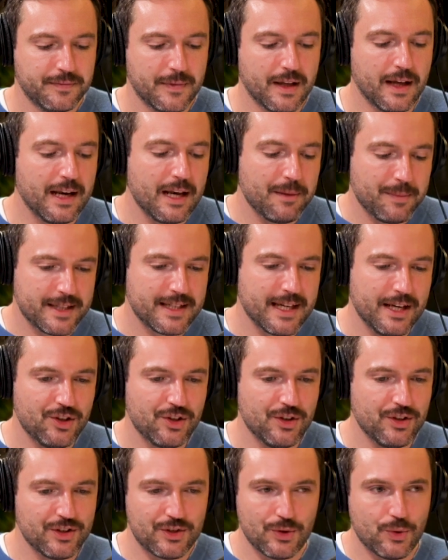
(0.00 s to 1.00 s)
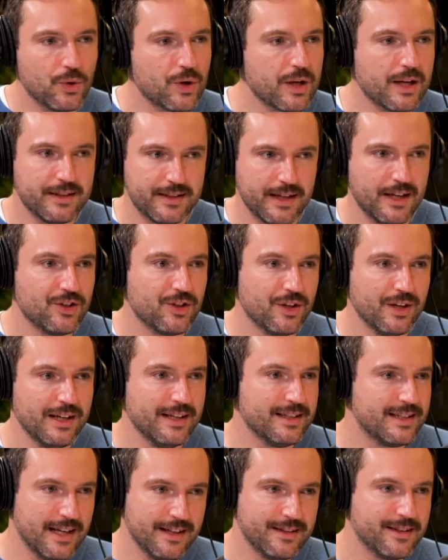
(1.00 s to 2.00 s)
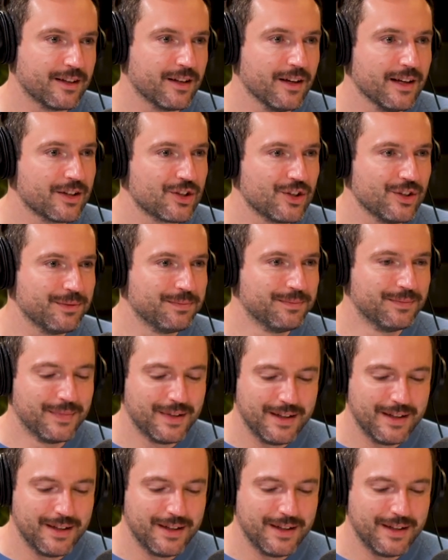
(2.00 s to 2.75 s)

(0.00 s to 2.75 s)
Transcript: A limitation just organizationally is data collection,